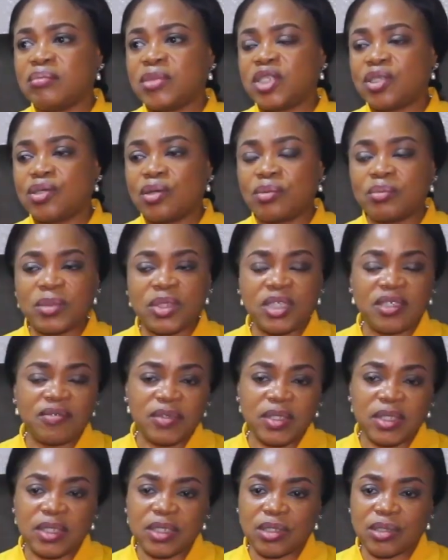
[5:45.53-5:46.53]
some
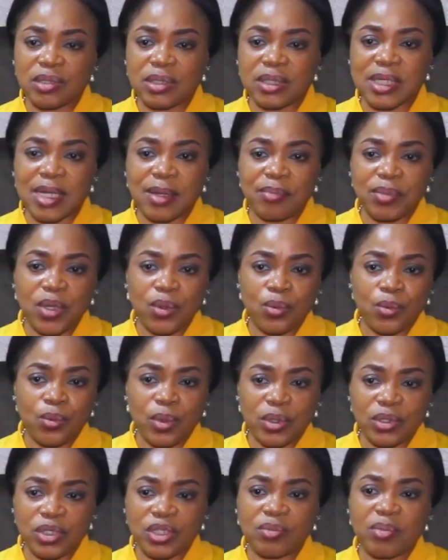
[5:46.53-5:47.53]
TV stations are being
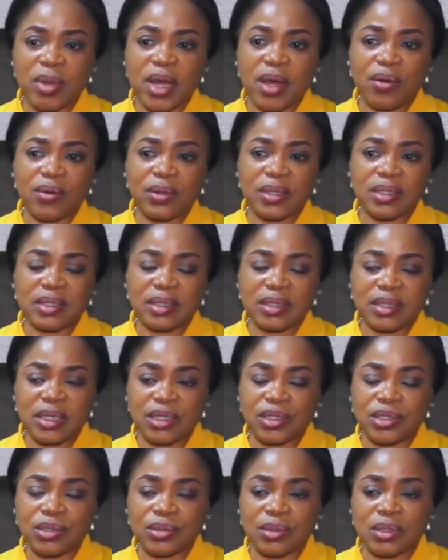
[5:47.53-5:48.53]
watched by other
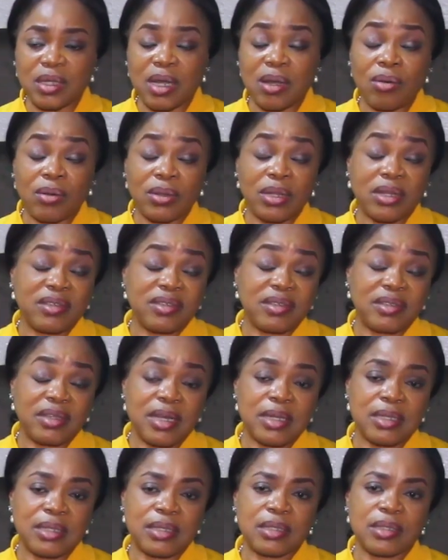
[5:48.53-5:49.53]

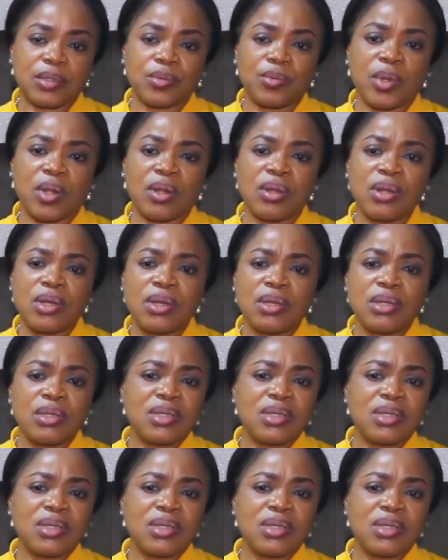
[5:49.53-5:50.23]
states as well.